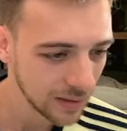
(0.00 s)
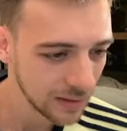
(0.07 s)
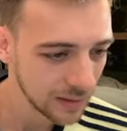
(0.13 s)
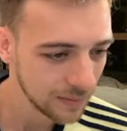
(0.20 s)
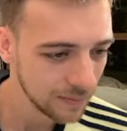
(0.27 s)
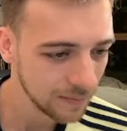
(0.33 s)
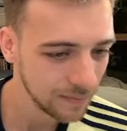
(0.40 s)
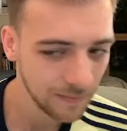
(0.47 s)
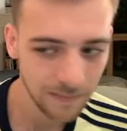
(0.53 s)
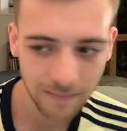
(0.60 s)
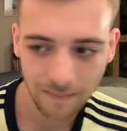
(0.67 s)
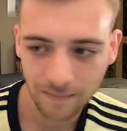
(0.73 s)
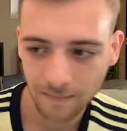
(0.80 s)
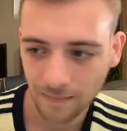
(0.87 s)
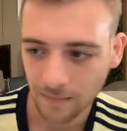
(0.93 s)

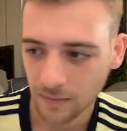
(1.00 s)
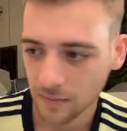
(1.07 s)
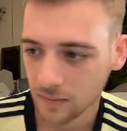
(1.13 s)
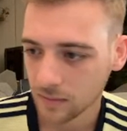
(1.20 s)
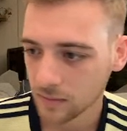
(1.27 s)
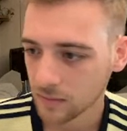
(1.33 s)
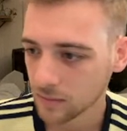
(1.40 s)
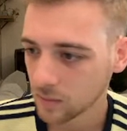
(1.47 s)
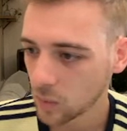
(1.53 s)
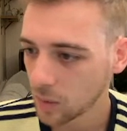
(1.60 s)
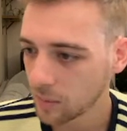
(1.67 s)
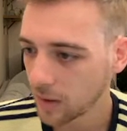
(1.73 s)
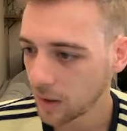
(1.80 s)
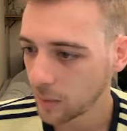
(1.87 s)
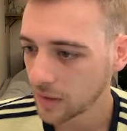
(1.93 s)
what
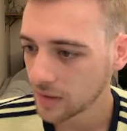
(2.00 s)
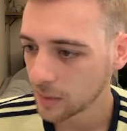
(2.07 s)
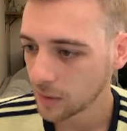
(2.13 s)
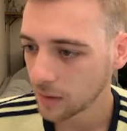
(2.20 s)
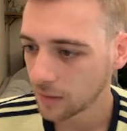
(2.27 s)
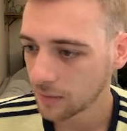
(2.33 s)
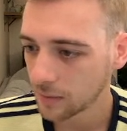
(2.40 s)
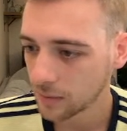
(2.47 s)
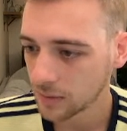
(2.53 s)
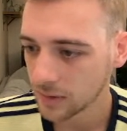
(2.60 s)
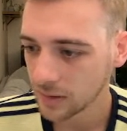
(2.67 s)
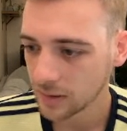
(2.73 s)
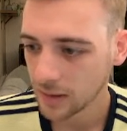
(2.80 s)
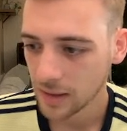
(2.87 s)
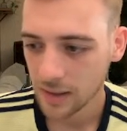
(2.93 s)
bye weeks have we got? 14.